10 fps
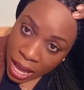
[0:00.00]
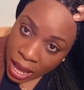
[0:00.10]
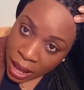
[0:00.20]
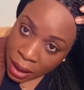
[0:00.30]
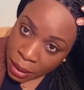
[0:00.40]

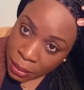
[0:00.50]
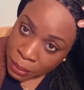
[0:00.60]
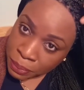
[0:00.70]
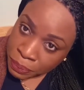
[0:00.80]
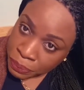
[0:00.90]

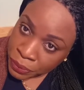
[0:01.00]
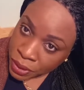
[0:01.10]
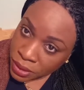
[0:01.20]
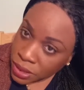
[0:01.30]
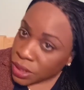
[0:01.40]
And
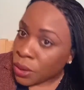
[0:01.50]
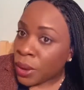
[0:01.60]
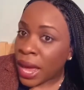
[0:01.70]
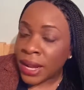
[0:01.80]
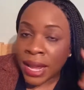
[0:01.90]

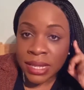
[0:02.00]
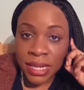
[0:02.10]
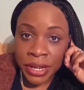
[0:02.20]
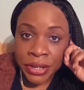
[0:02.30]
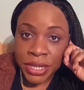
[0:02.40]

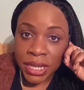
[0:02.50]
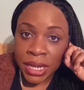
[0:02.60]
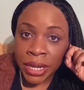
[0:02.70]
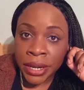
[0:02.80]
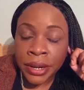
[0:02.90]
that's ear
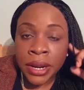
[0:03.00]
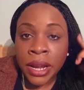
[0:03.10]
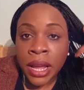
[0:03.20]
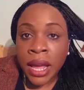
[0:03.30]
to ear.